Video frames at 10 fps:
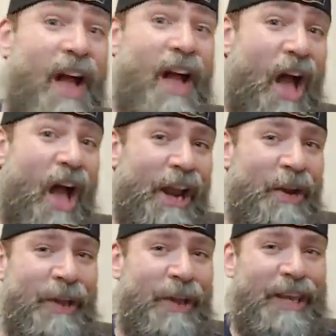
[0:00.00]
All right, here we
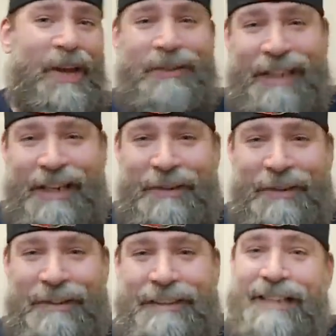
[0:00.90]
go. It's Eating with
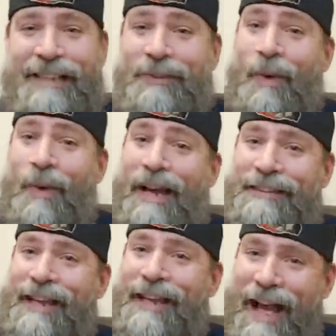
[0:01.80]
Sasquatch.
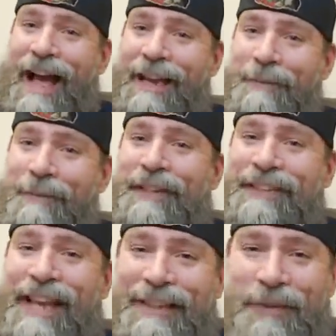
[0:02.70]
I am the
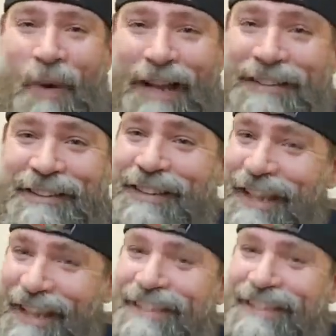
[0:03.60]
Sasquatch, and
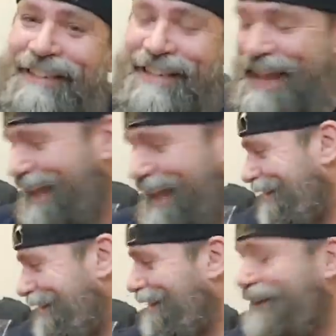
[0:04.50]
today
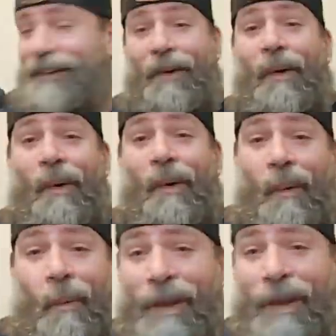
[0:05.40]
we
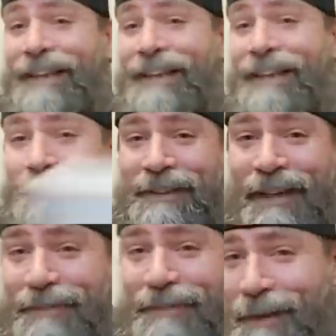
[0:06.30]
got some stuff to
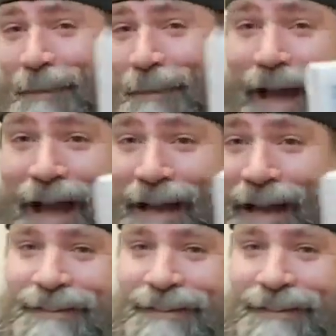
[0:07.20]
unbox.